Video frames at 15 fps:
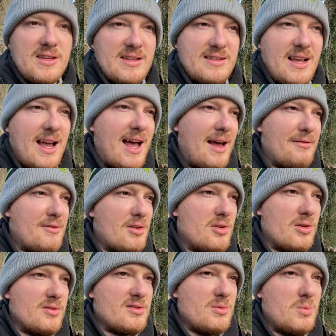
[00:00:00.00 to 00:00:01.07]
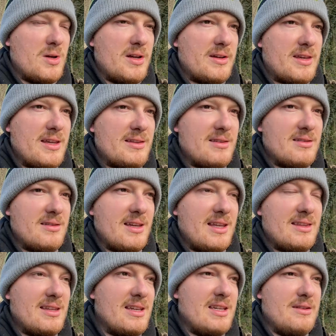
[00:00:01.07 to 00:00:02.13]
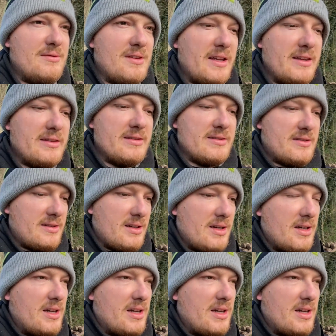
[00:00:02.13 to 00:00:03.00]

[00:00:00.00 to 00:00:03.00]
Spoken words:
as I have to go to work in the evenings.